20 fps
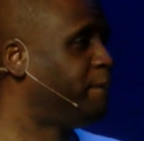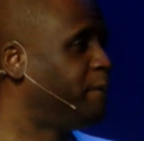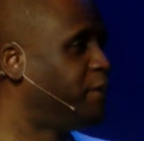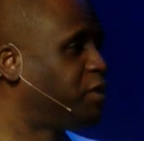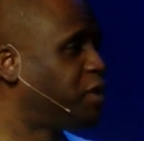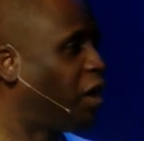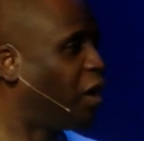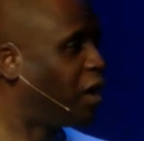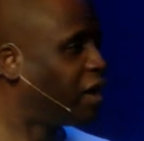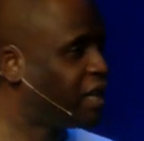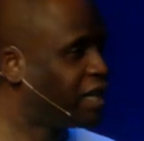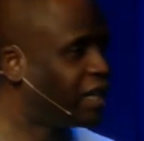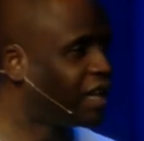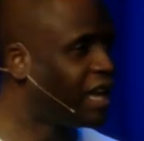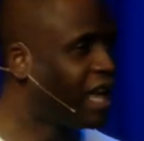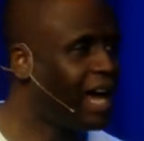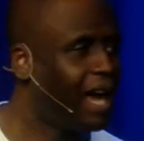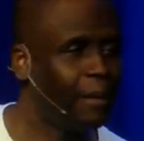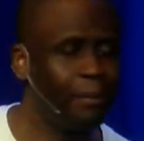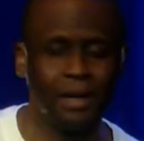was talking in the
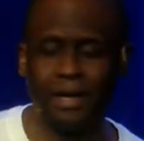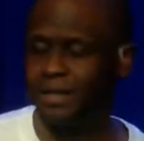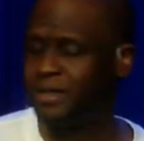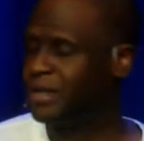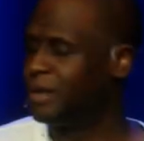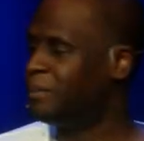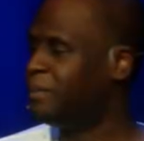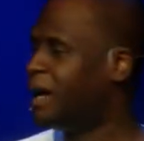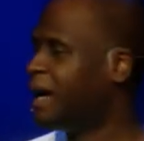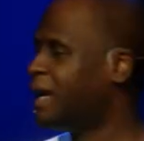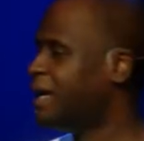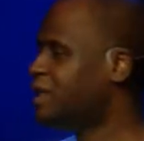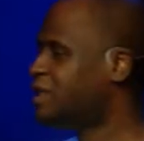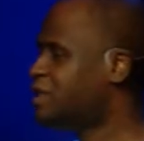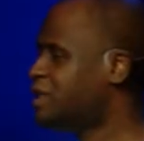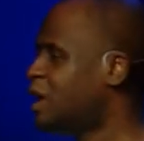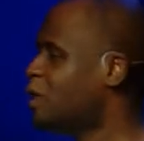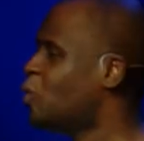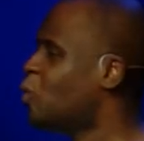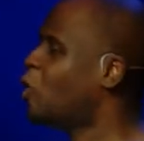lobby and somebody
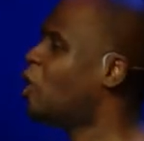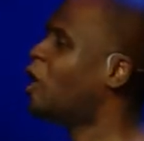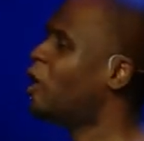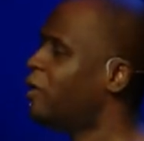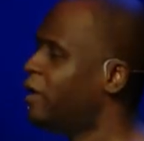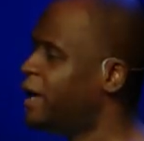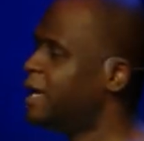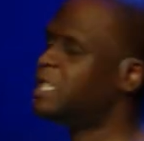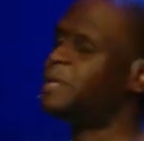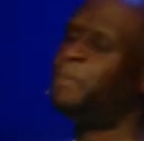said, worry is